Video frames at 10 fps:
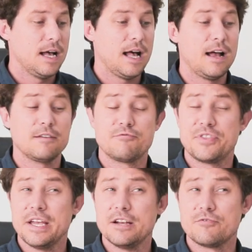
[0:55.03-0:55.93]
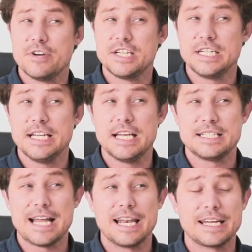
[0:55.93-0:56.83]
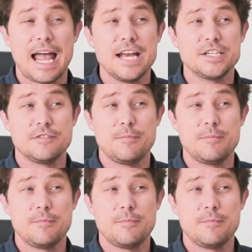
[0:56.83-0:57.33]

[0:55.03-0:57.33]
I think originally there's an allocation